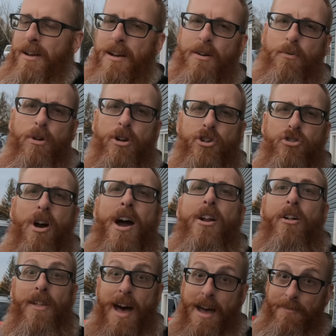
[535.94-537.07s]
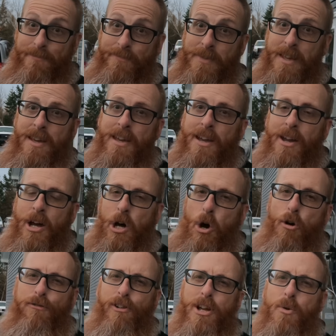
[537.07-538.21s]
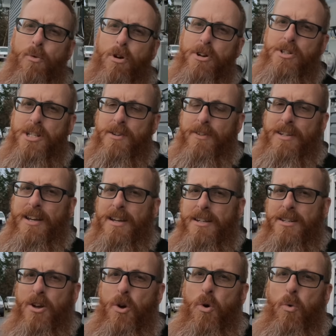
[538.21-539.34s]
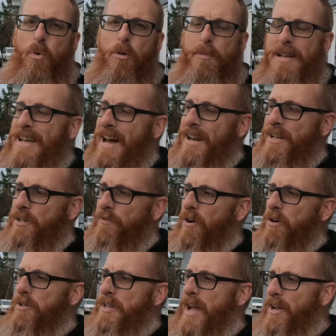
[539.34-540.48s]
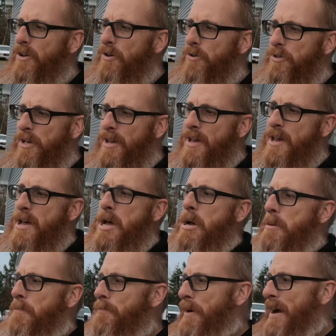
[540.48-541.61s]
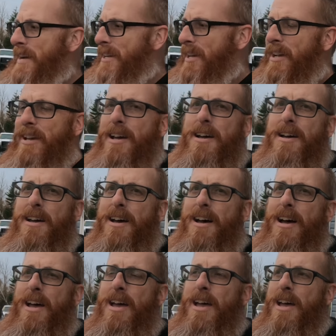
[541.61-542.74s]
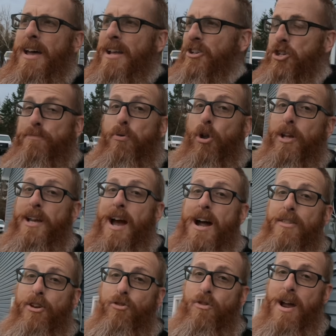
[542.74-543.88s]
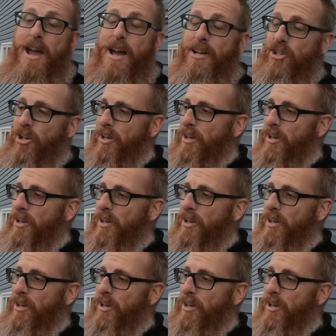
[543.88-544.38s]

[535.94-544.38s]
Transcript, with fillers: I'm gonna try it on that. Hopefully it works, because if it does, we'll be done as far as that goes. But just pulling it out of the garage,